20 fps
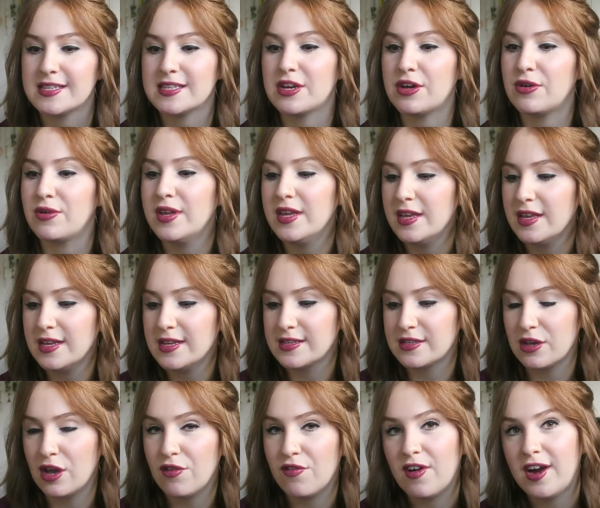So
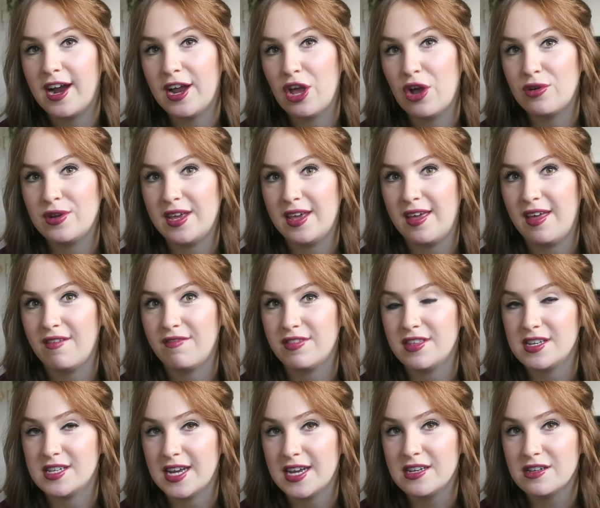far I only have
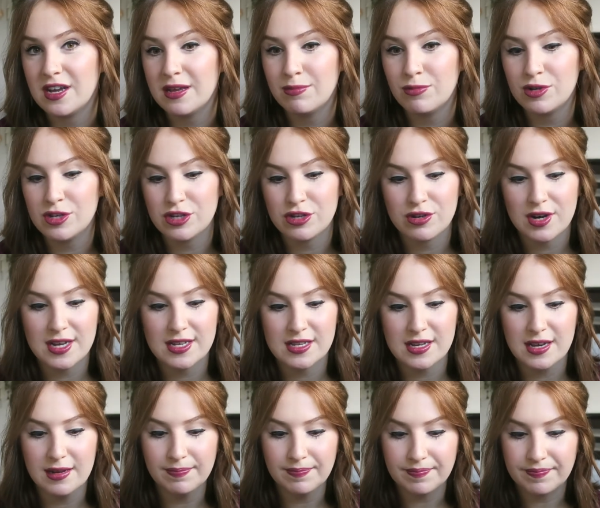the daytime
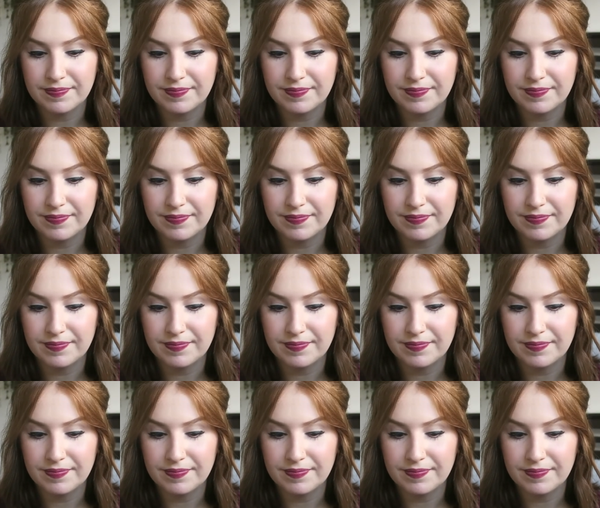moisturizer.